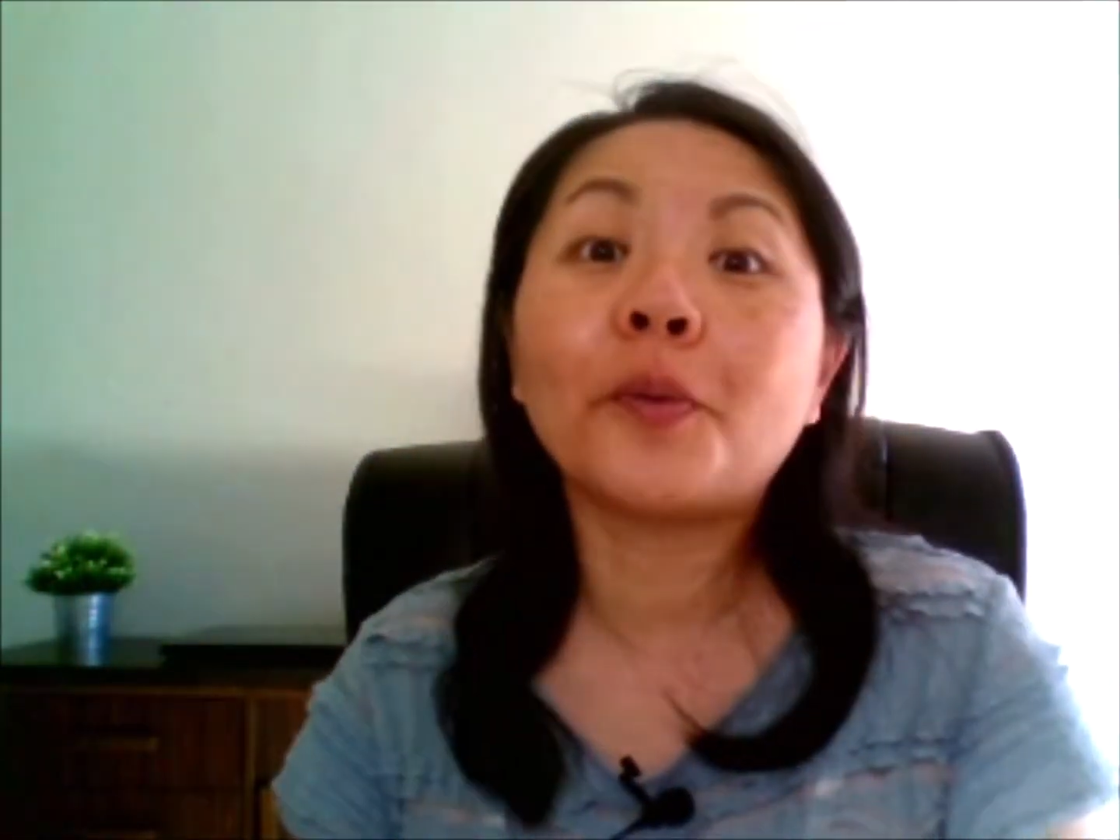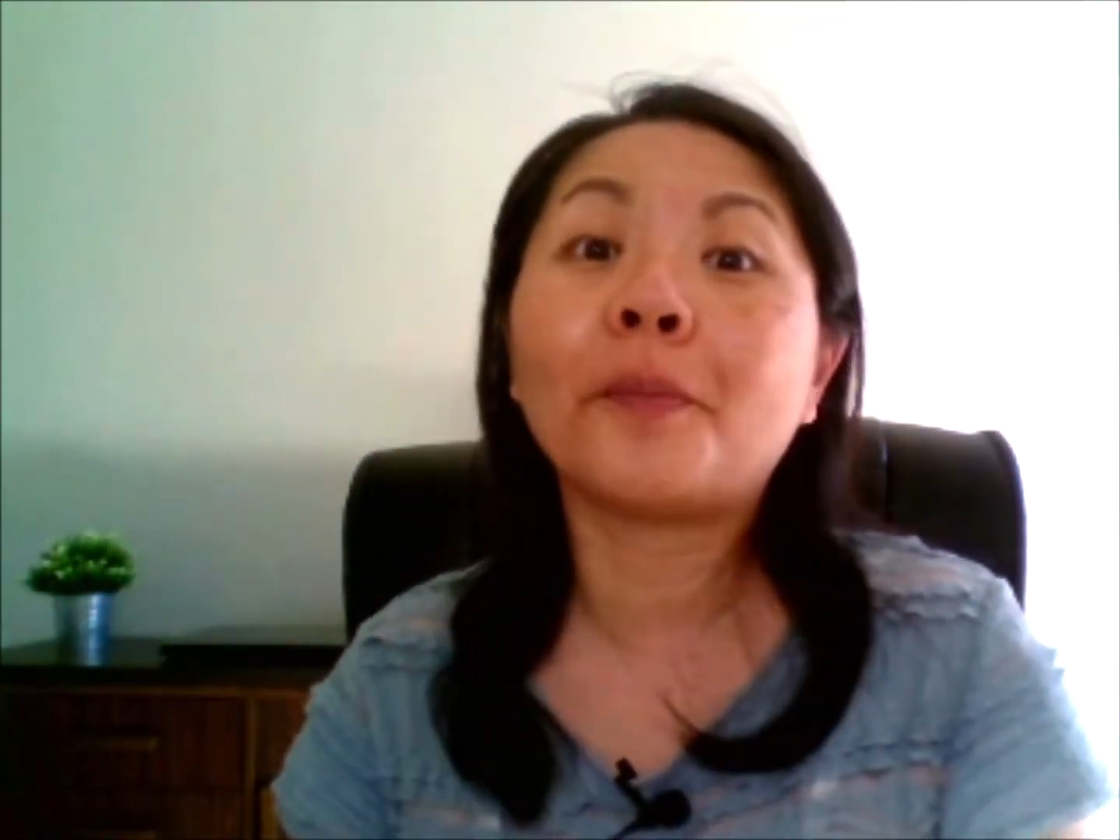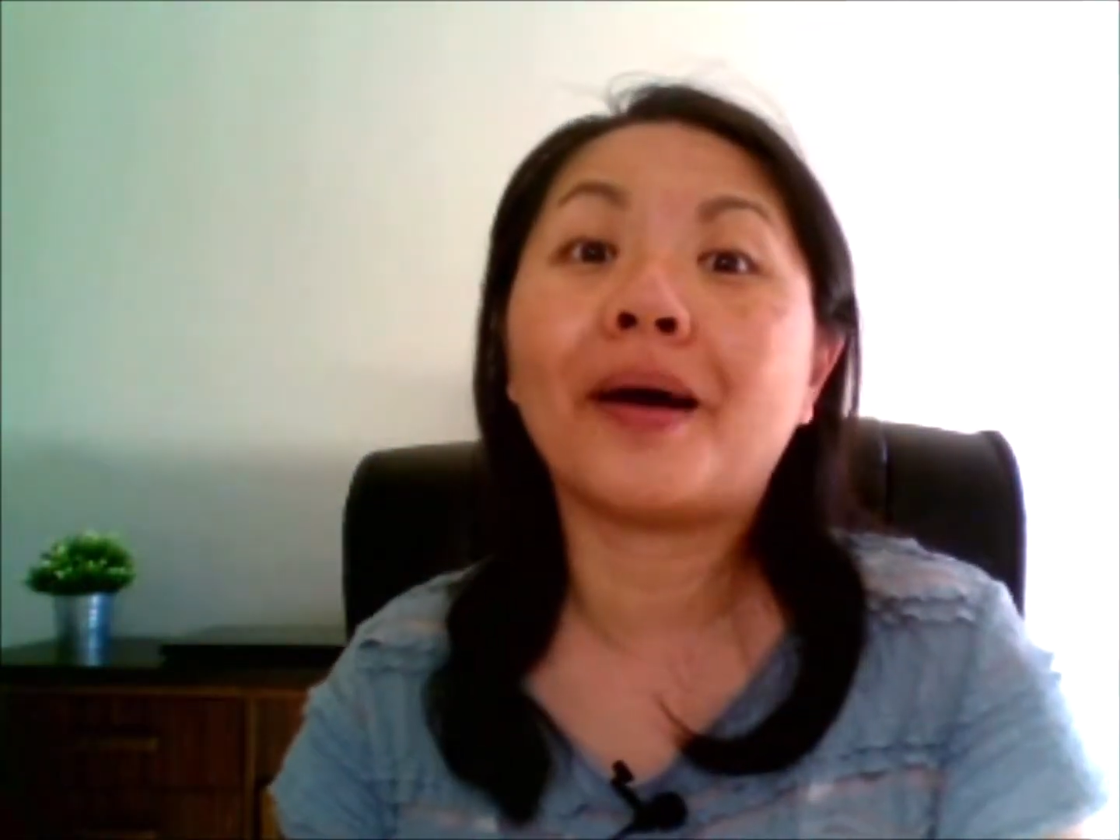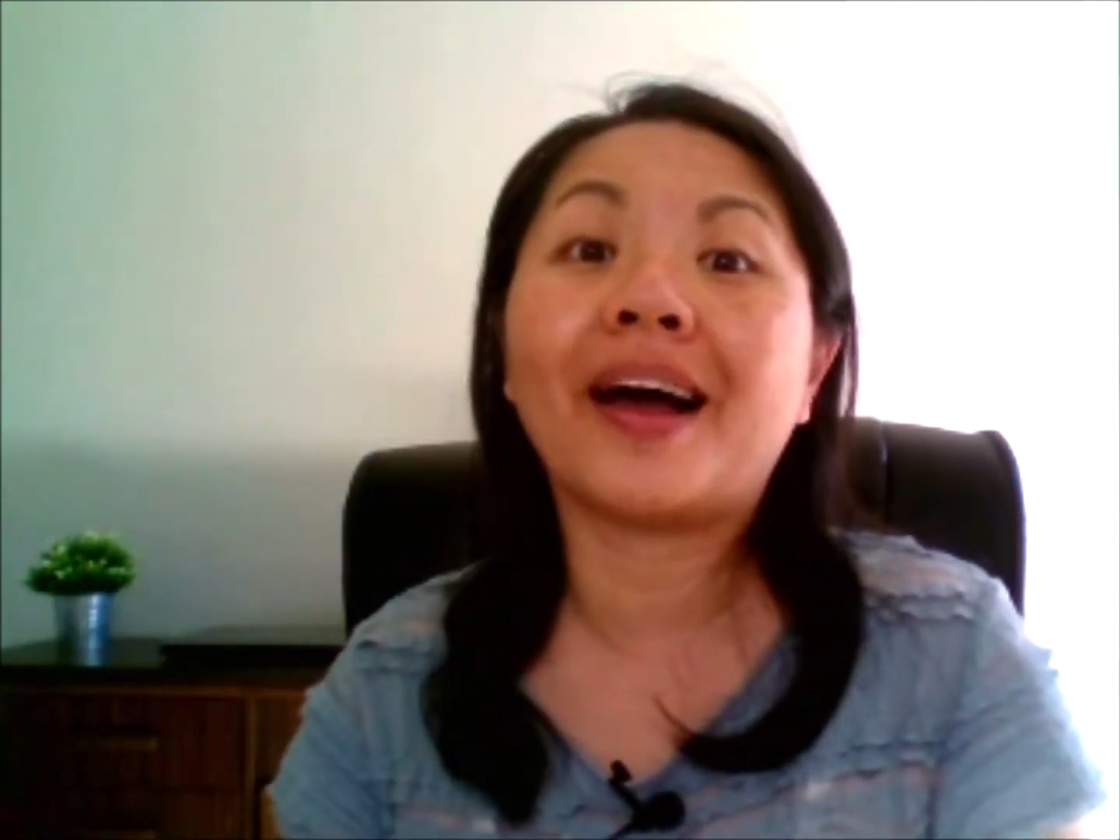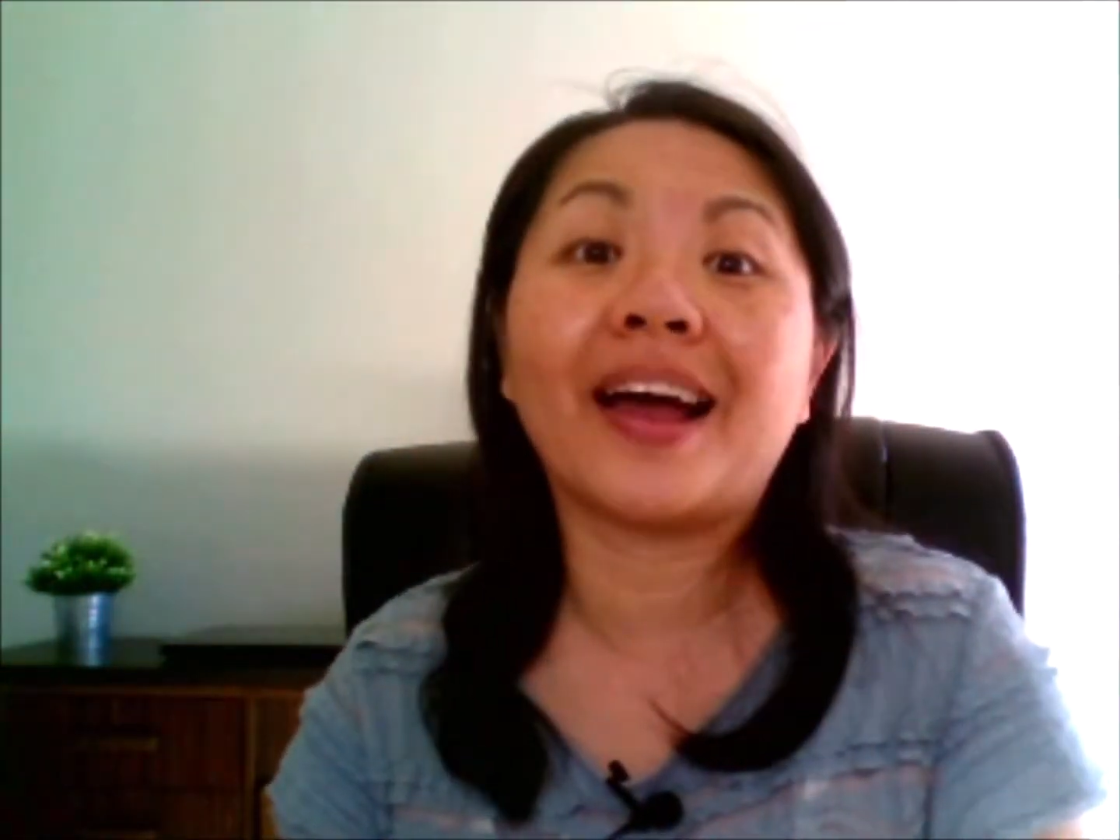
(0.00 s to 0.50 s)

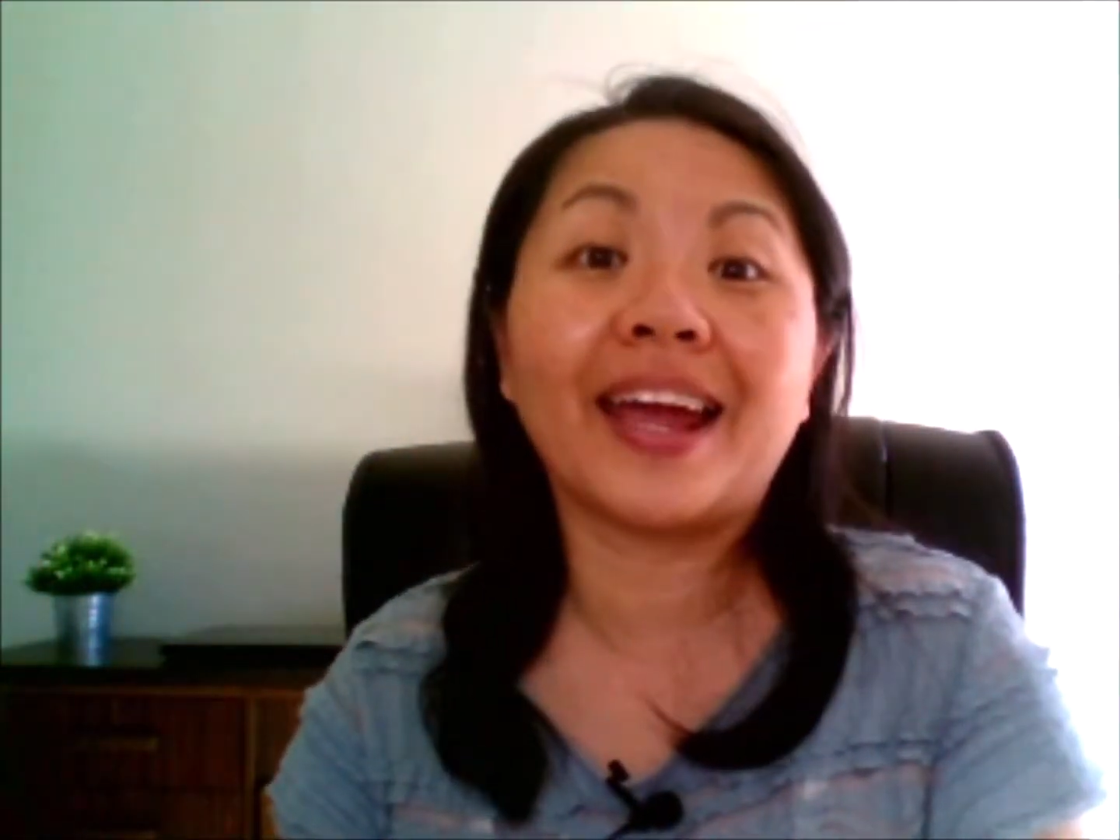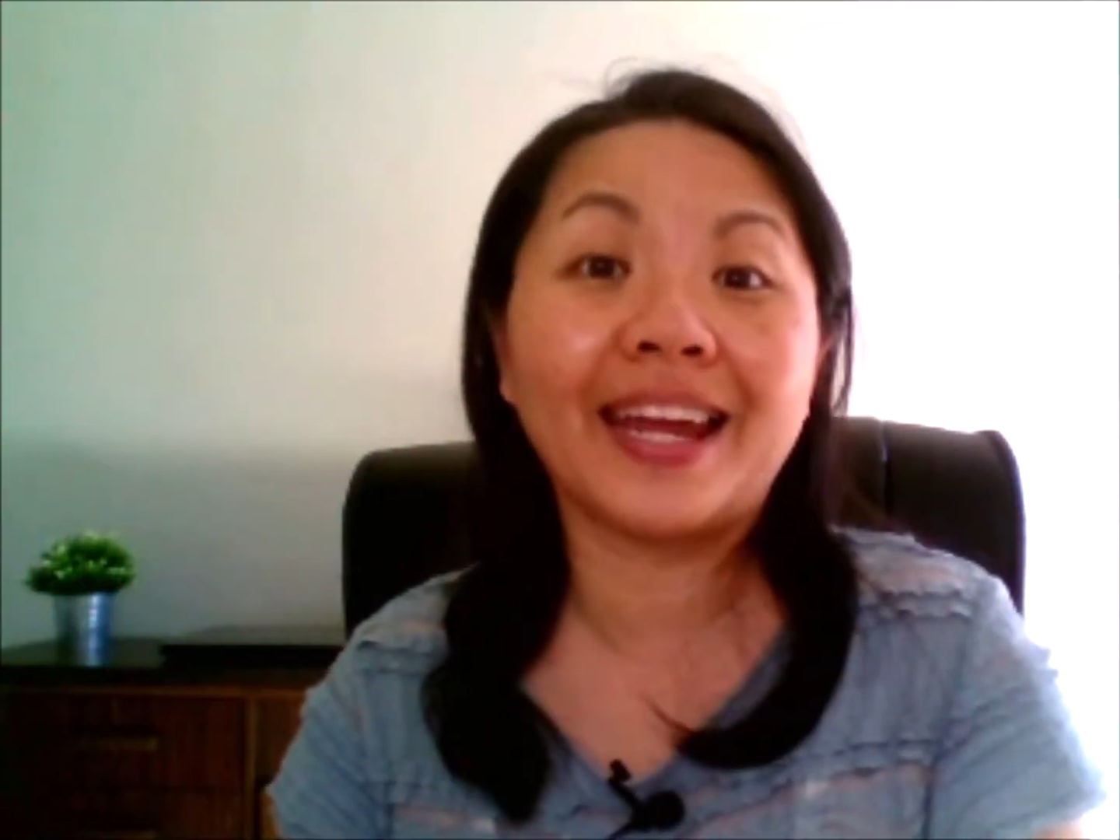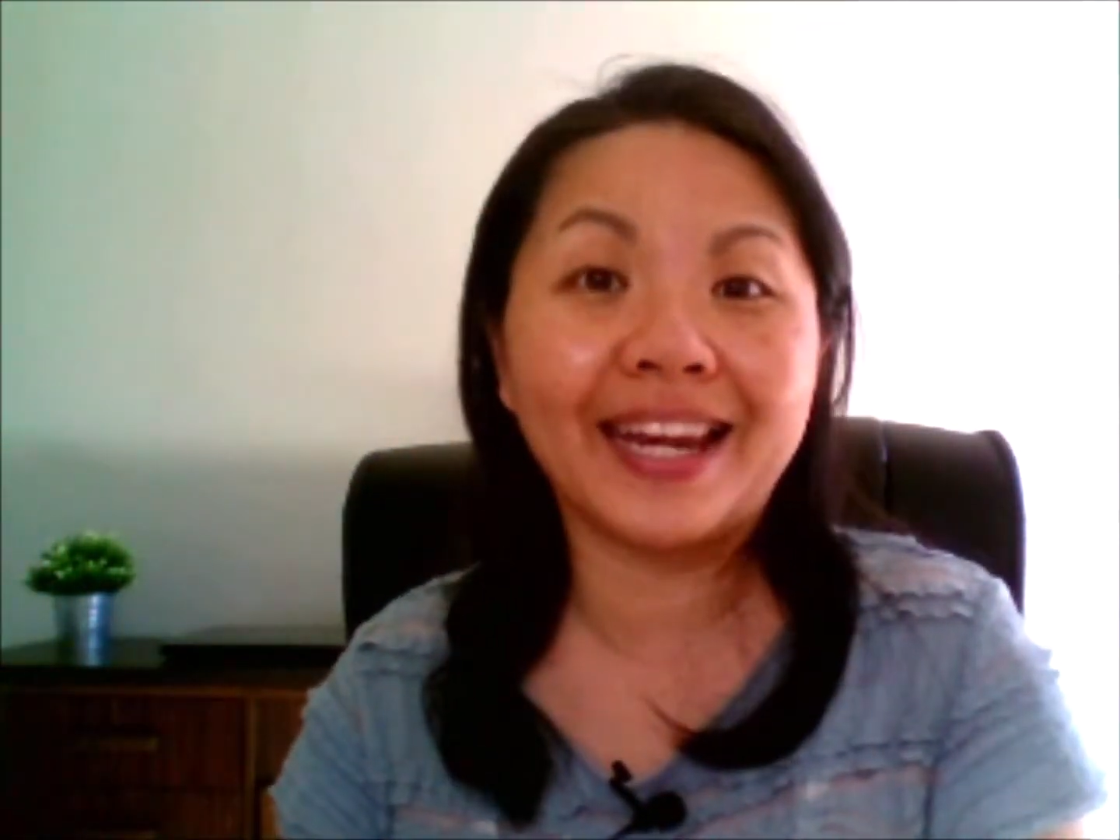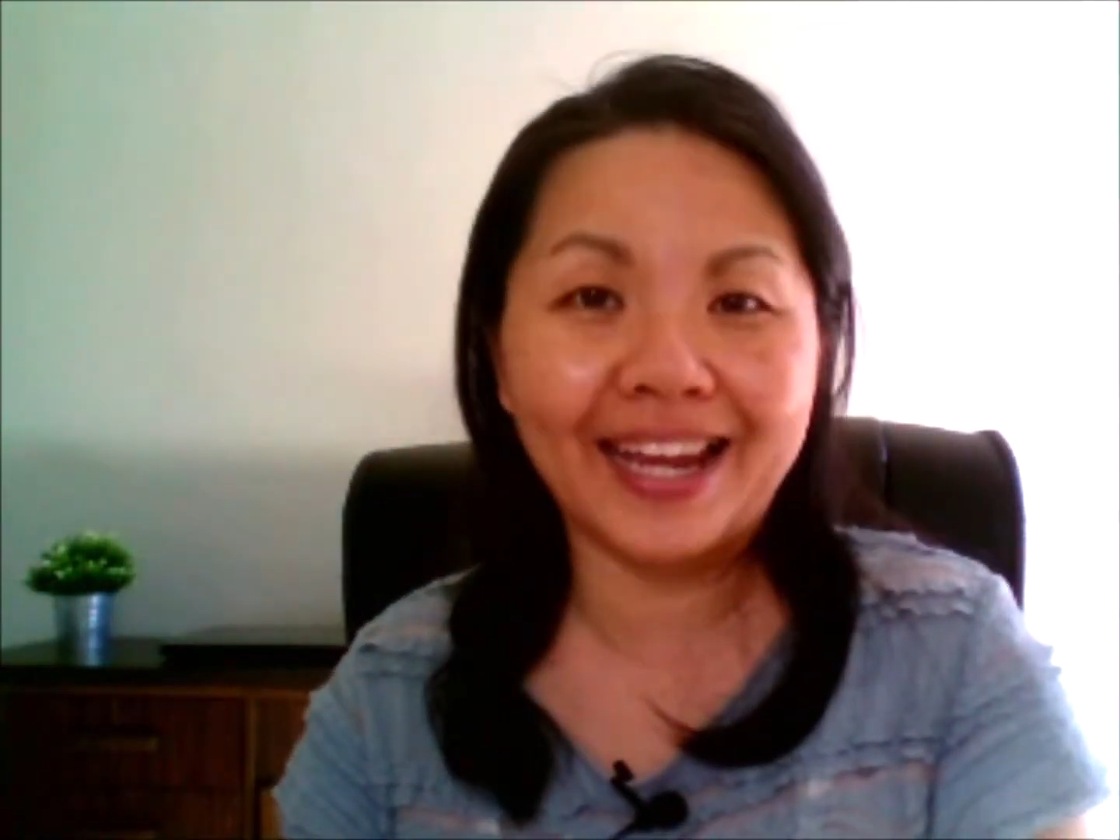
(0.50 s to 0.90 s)
mind